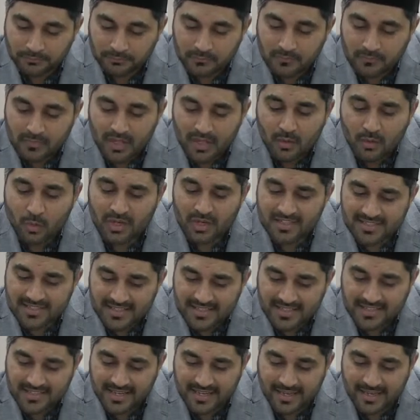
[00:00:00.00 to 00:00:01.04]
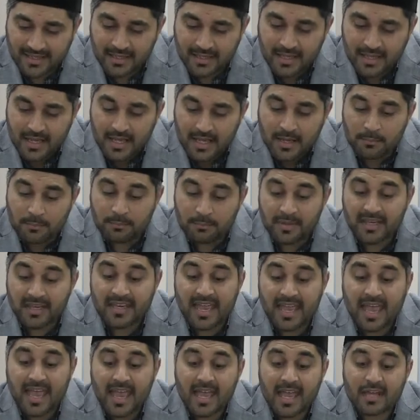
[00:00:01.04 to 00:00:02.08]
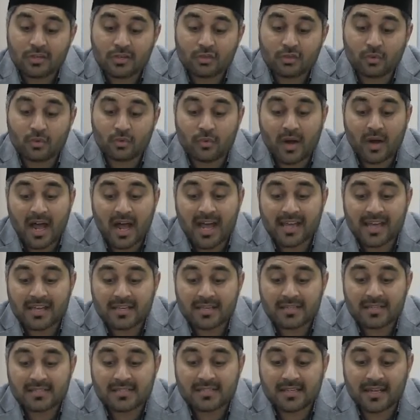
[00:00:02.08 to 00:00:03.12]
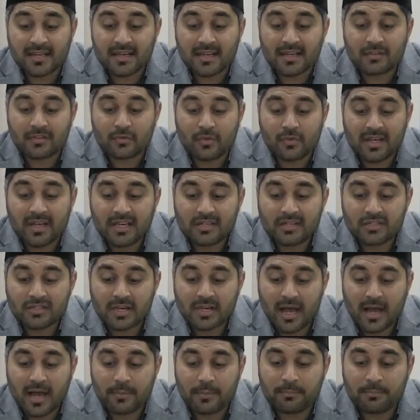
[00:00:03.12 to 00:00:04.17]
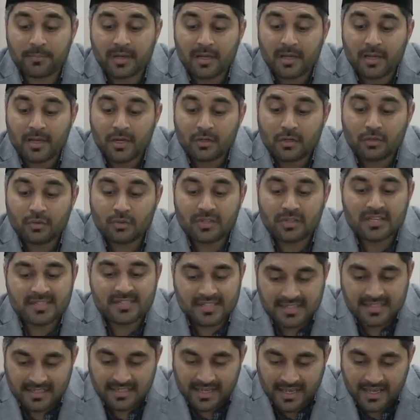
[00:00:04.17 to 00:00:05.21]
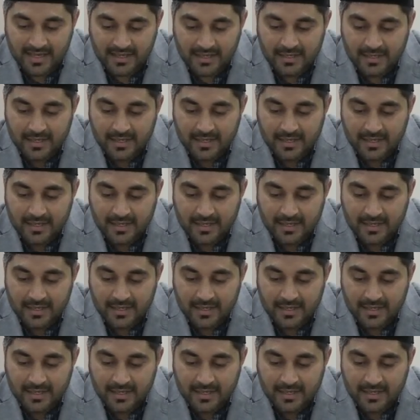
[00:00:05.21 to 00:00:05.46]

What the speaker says: was sitting began to rise till it reached up to the ceiling,